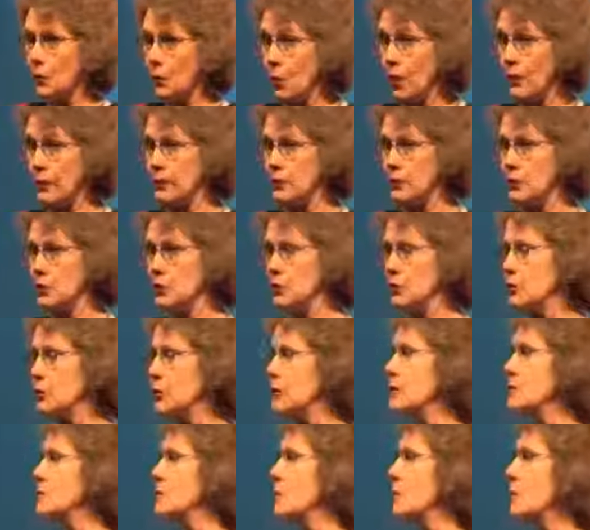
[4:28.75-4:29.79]
want to do
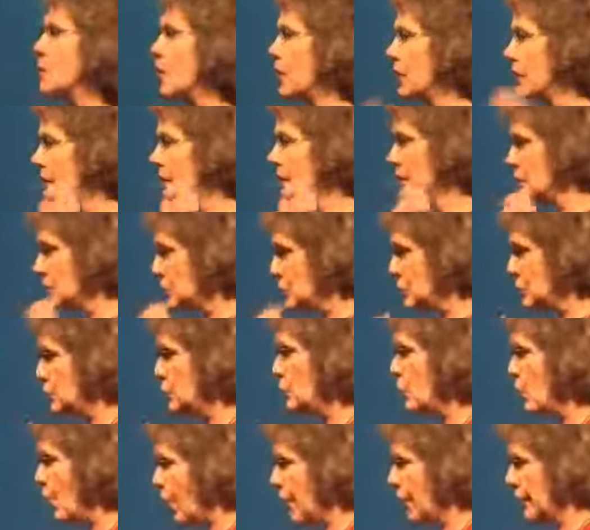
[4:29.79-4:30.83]
is we want to do
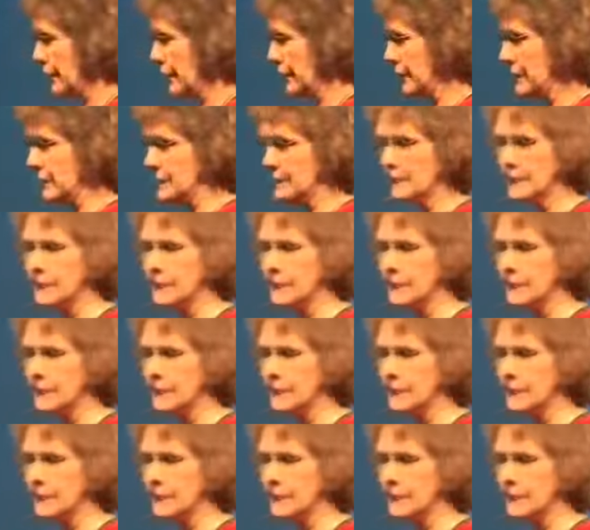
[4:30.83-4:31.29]
water,